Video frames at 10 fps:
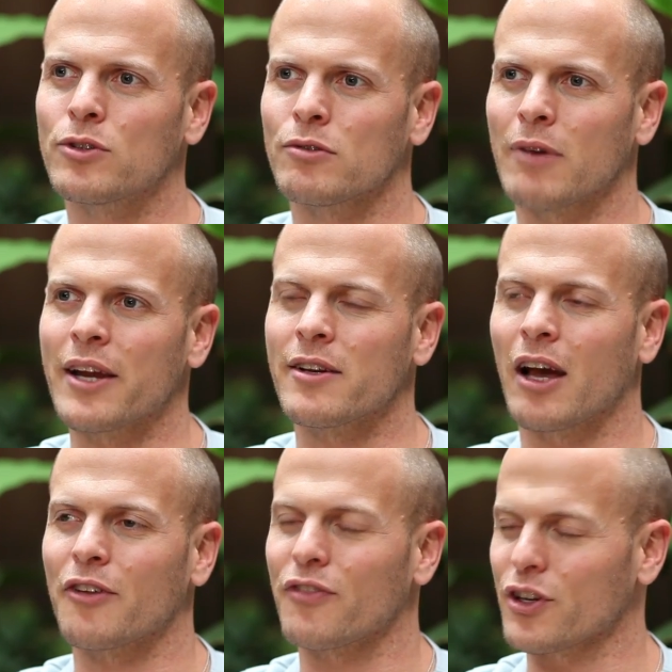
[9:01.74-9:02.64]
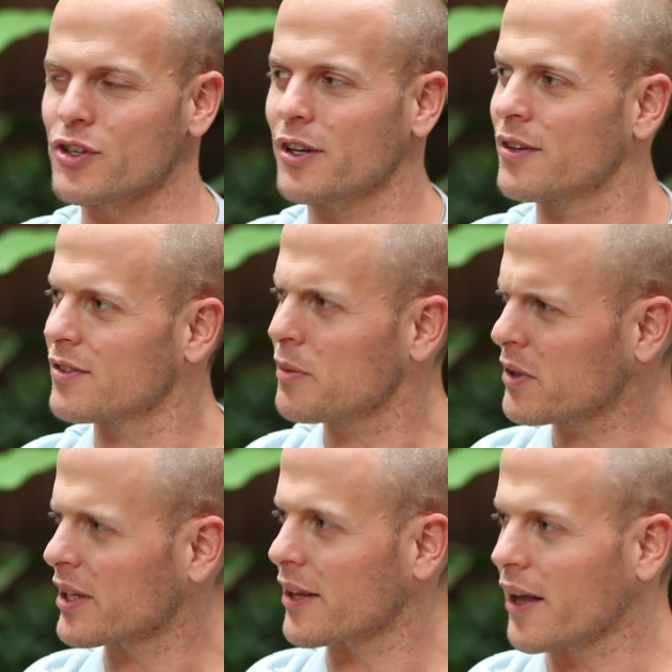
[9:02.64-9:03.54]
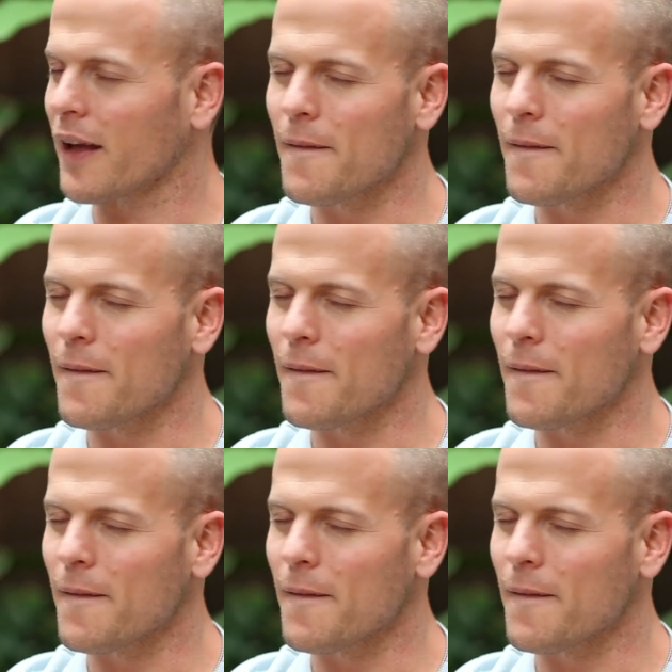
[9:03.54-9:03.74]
to Write Nonfiction. Something like that.